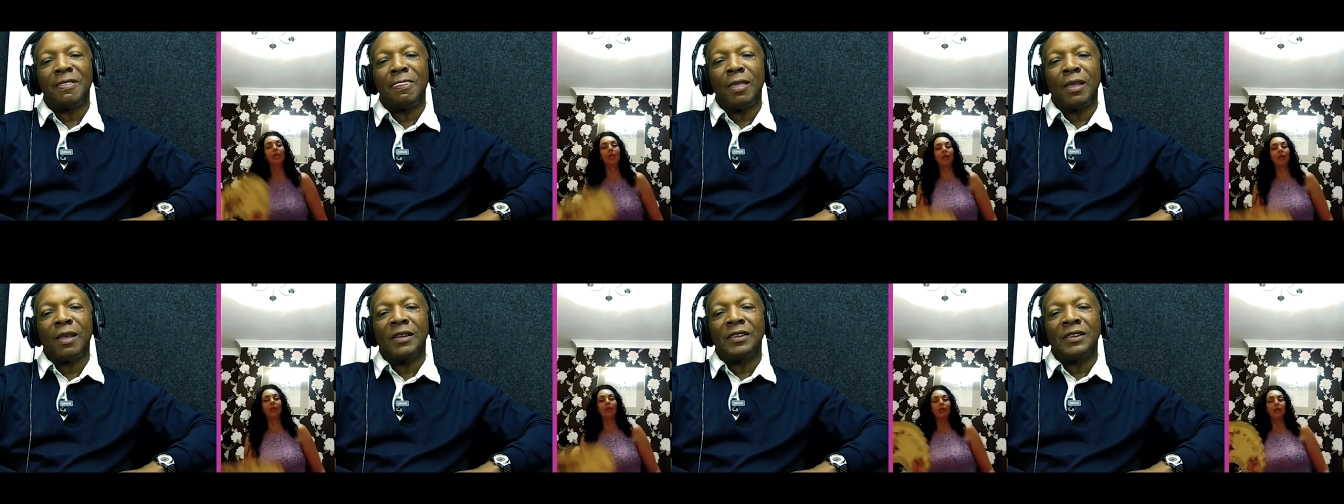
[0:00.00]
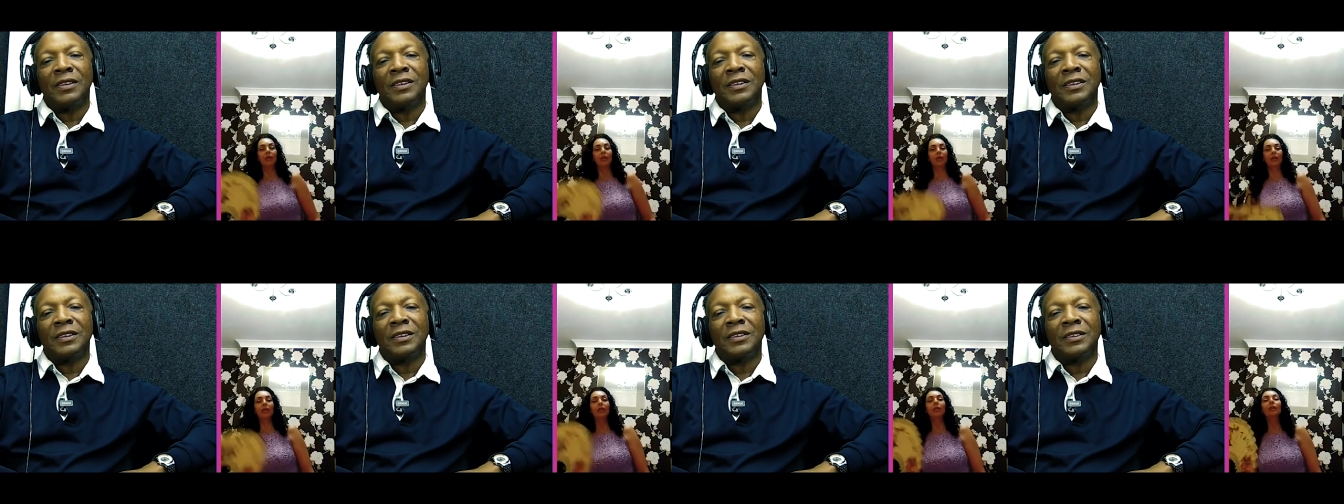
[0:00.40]
long time
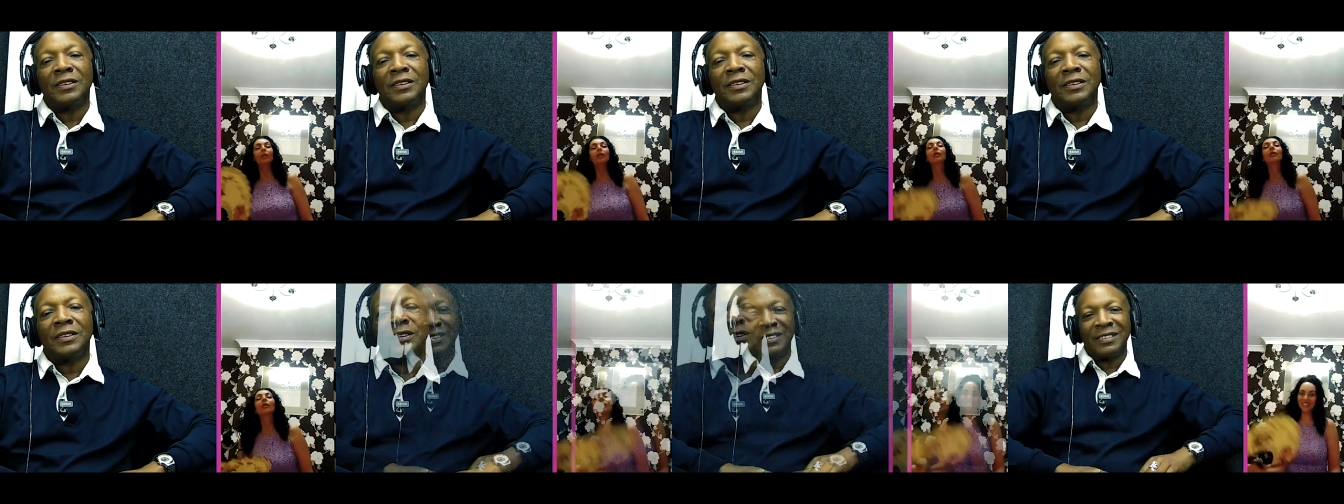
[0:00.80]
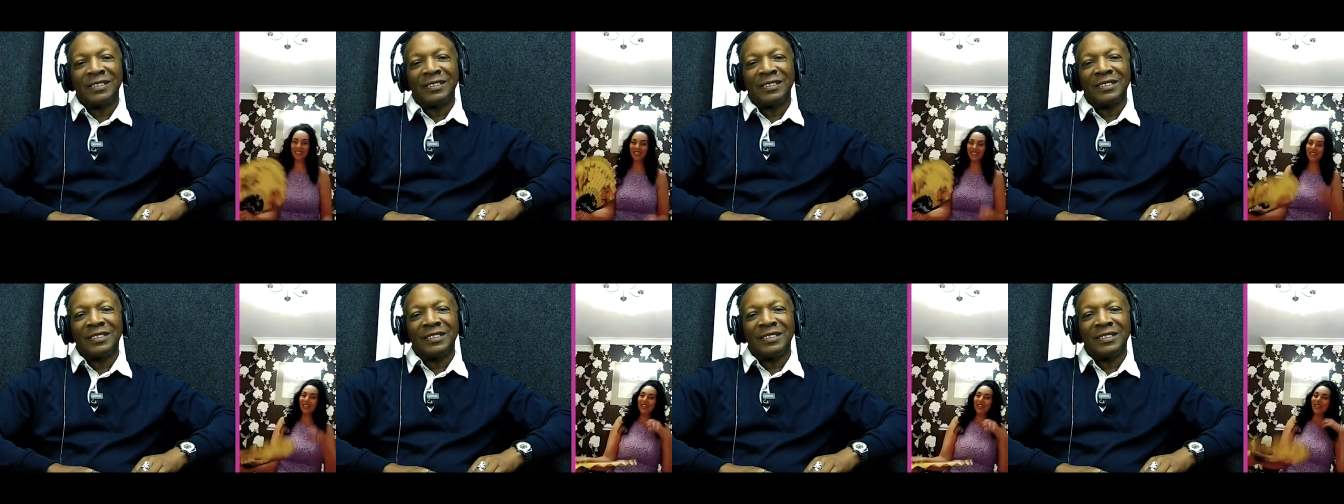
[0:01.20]
ago.
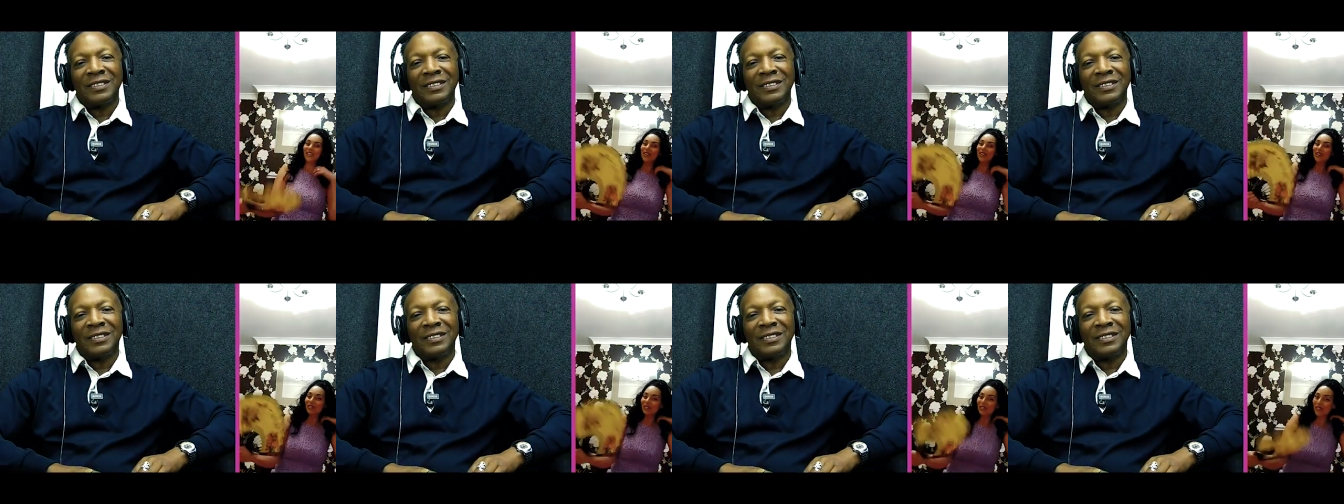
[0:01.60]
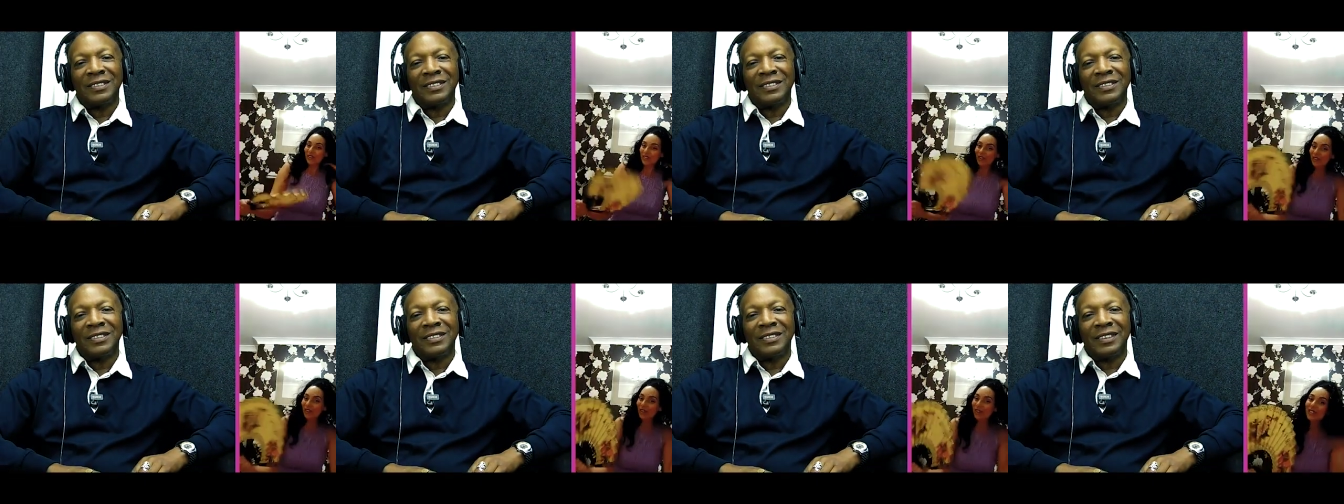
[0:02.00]

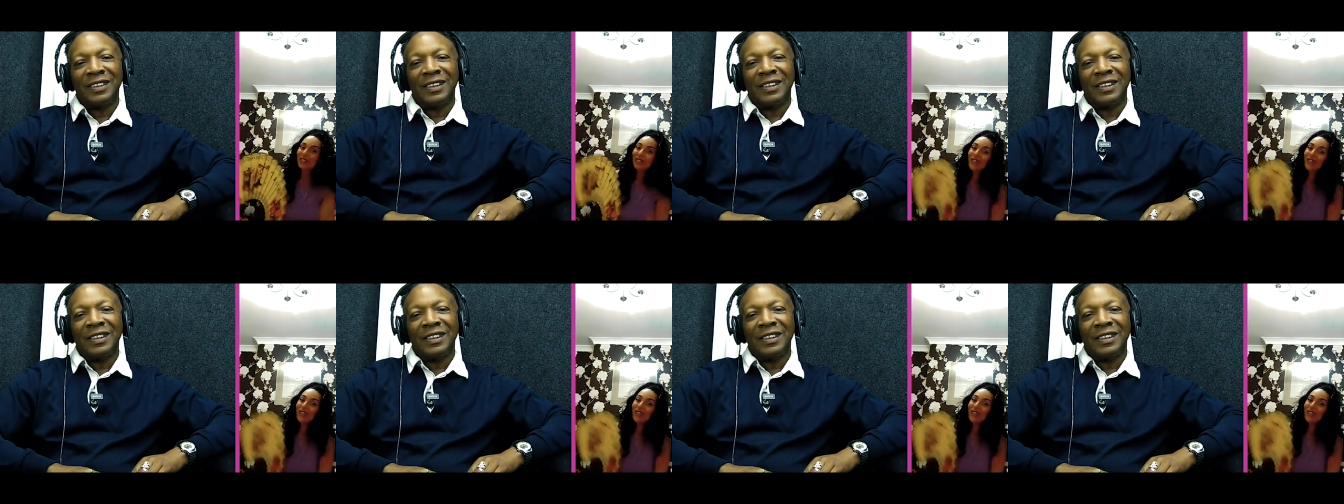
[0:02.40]
Very